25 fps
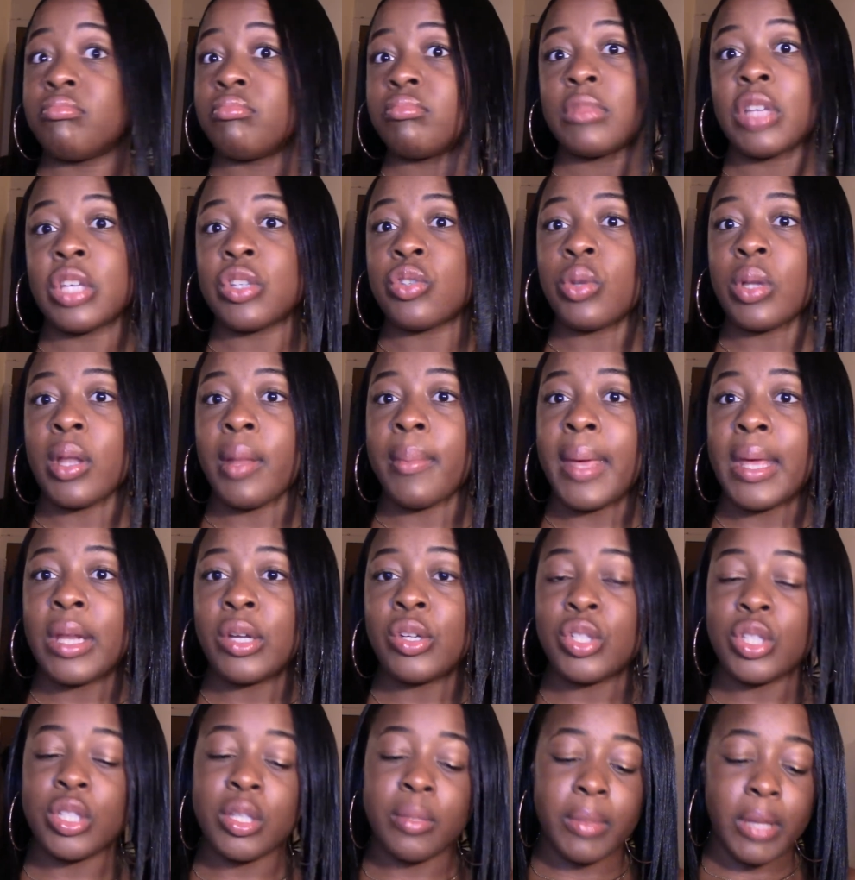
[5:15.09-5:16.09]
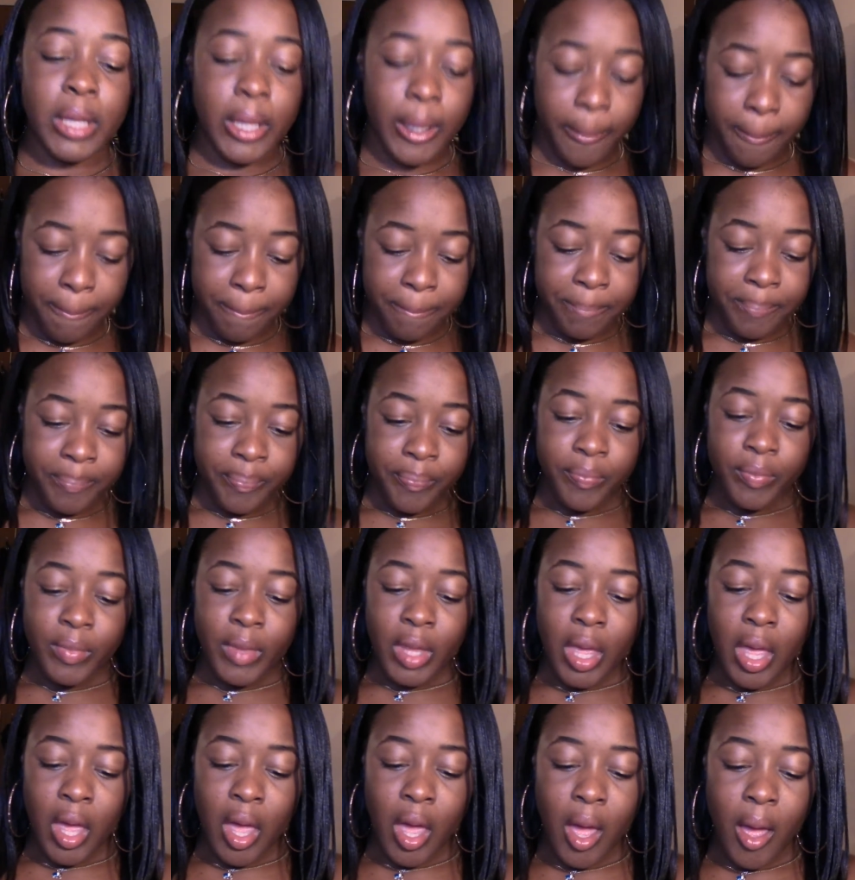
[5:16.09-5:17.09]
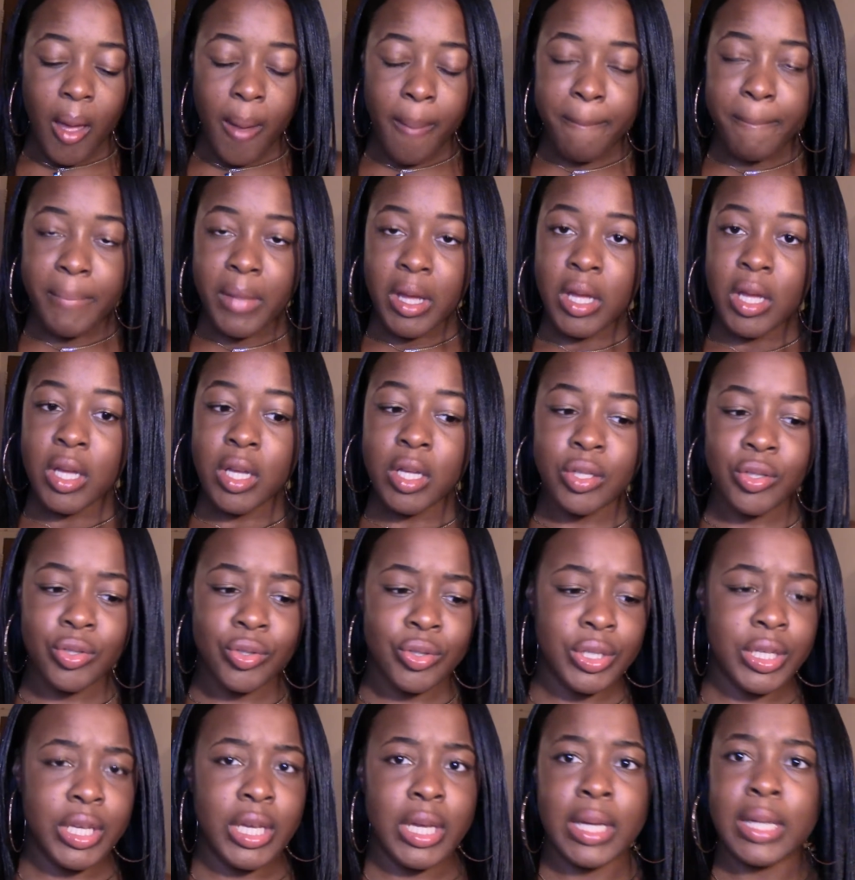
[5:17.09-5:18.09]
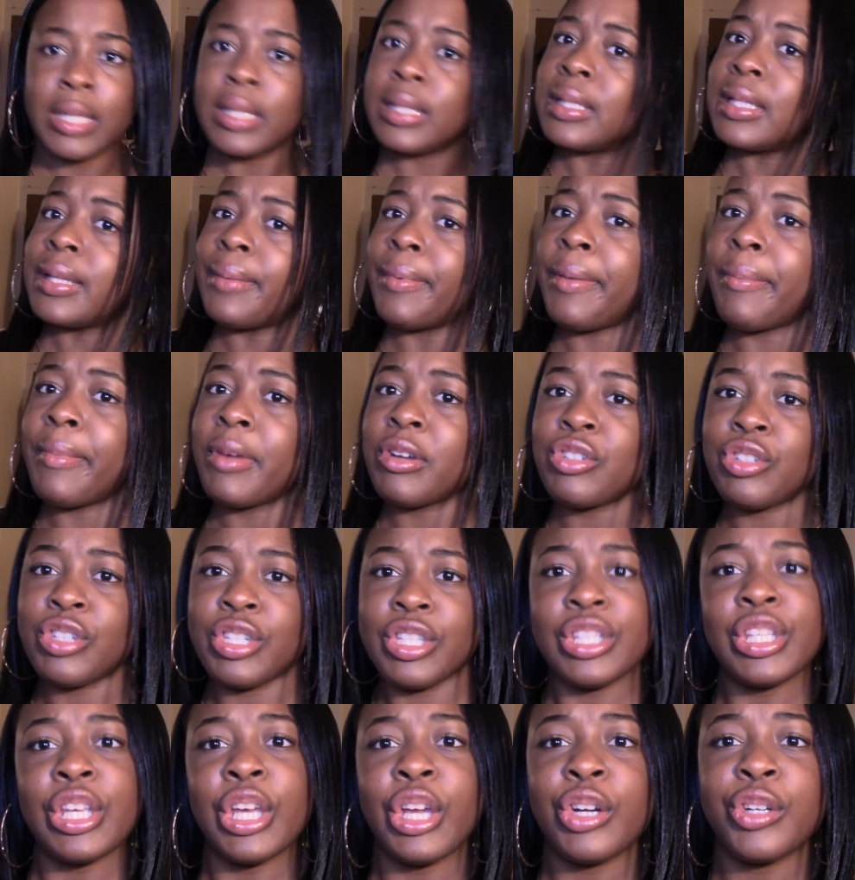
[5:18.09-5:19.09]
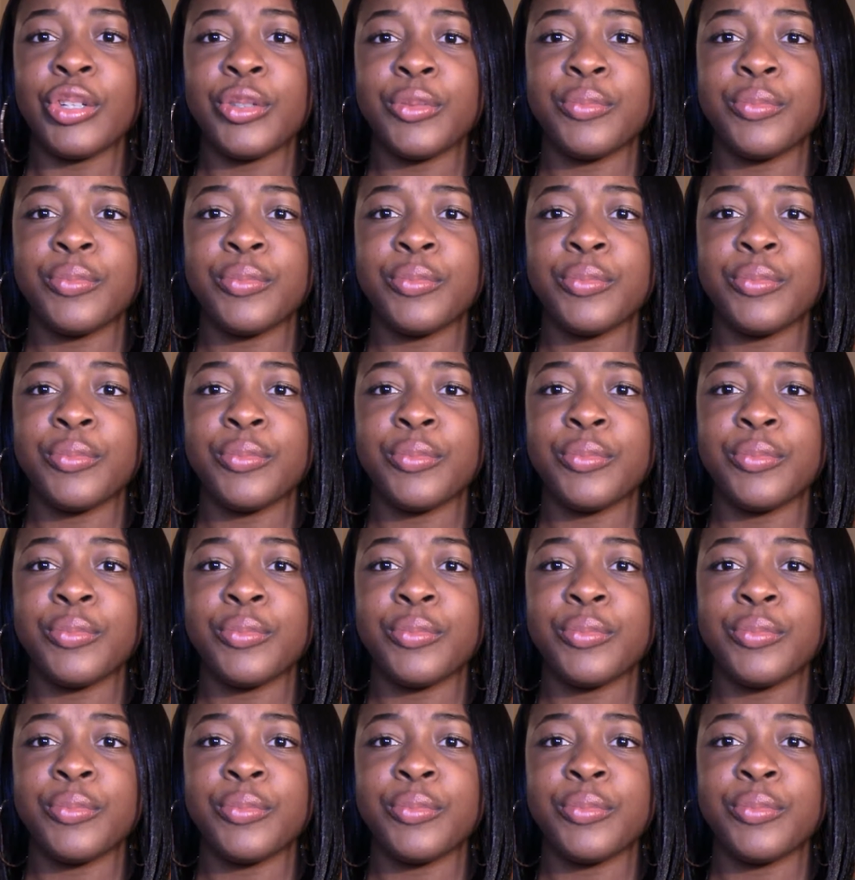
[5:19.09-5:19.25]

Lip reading: that's all that matters to me. So yeah, let me measure this hair.